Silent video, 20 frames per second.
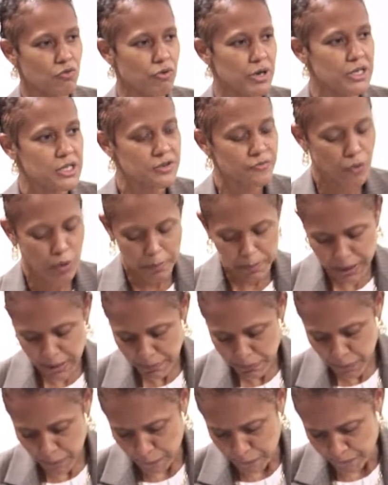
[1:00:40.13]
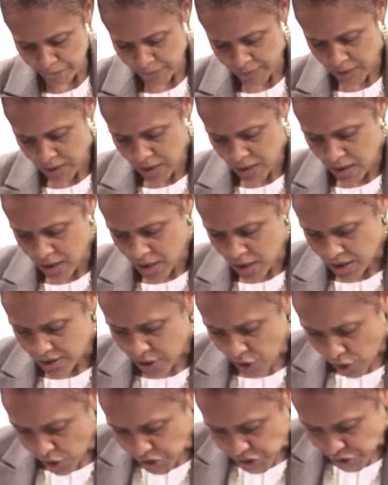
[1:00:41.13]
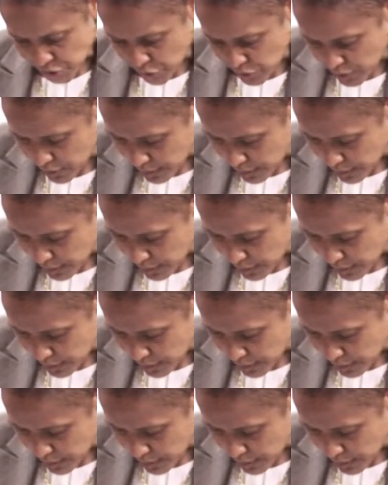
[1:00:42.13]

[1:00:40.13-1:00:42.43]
rights for people. They also